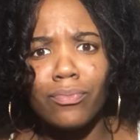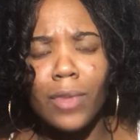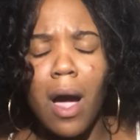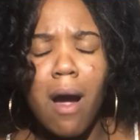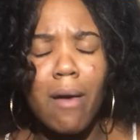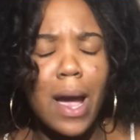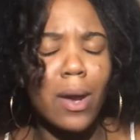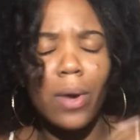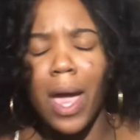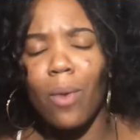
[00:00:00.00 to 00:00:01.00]
all right,
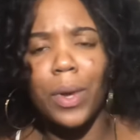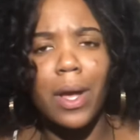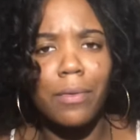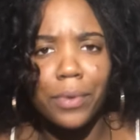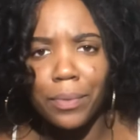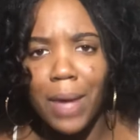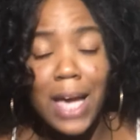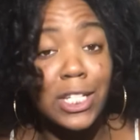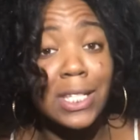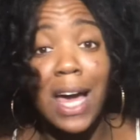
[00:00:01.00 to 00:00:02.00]
okay, whatever. I
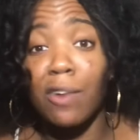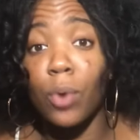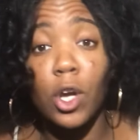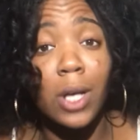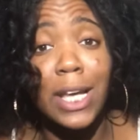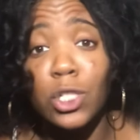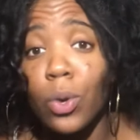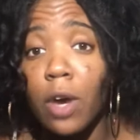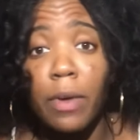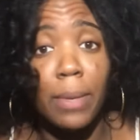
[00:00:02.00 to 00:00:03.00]
had just got off work. I was like
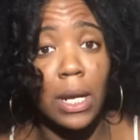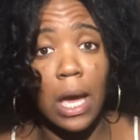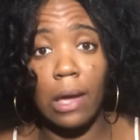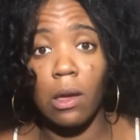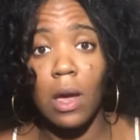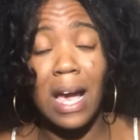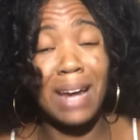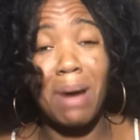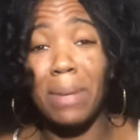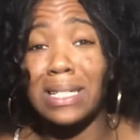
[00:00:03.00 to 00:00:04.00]
12 at midnight. I got
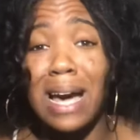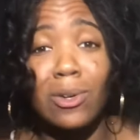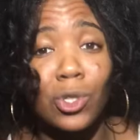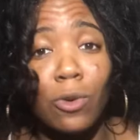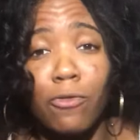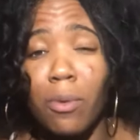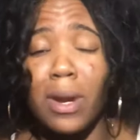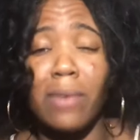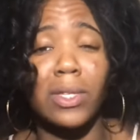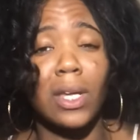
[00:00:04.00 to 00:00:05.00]
my McDonald's uniform and
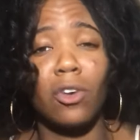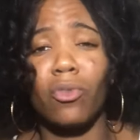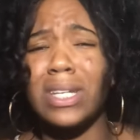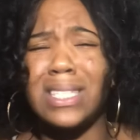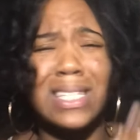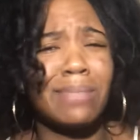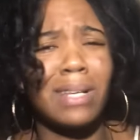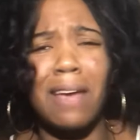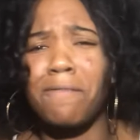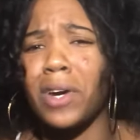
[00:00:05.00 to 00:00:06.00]
everything. Greasy, smell
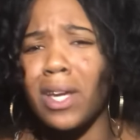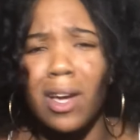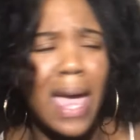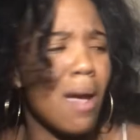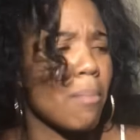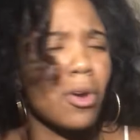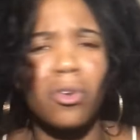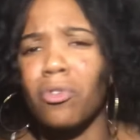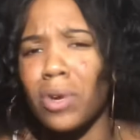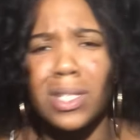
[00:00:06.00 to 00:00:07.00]
like fucking hamburger
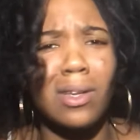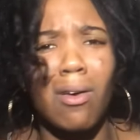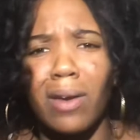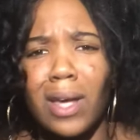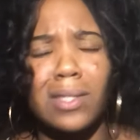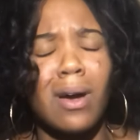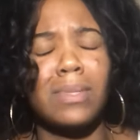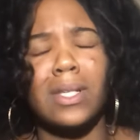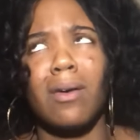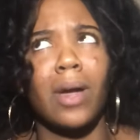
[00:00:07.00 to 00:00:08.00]
grease, all that. So I'm just
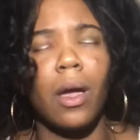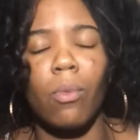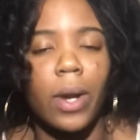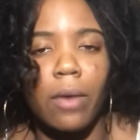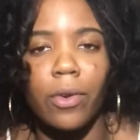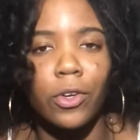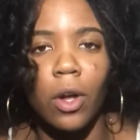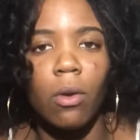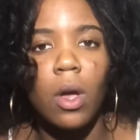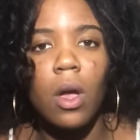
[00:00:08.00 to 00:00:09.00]
like, okay, whatever, you know.
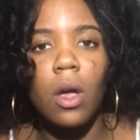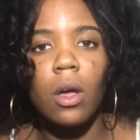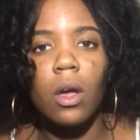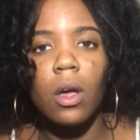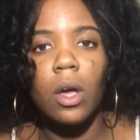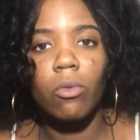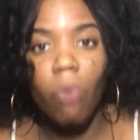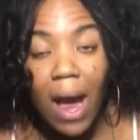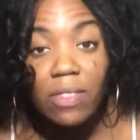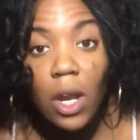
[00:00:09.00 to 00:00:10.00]

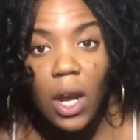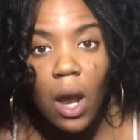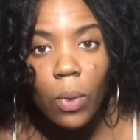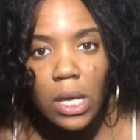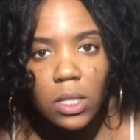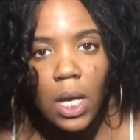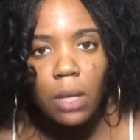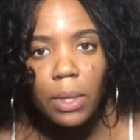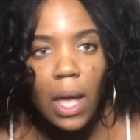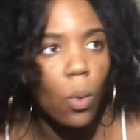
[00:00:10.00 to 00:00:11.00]
Right then and there, when he's telling
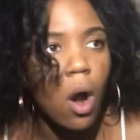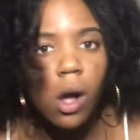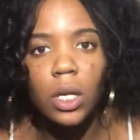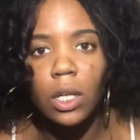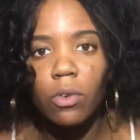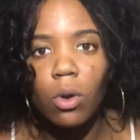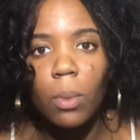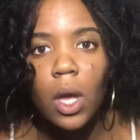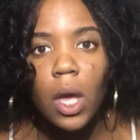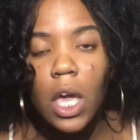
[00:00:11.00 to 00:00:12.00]
me that we're all in the living room,
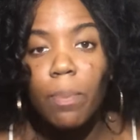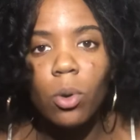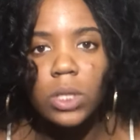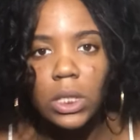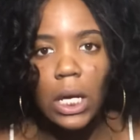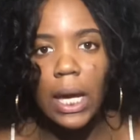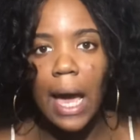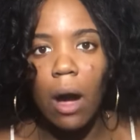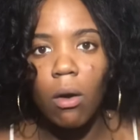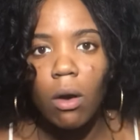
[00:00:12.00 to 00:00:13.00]
he pulls the dick
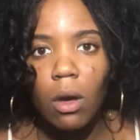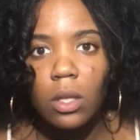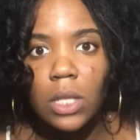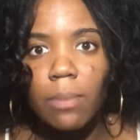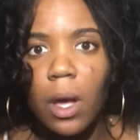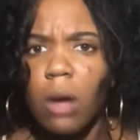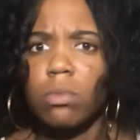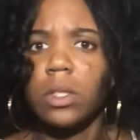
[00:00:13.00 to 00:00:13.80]
out. So I'm like, oh,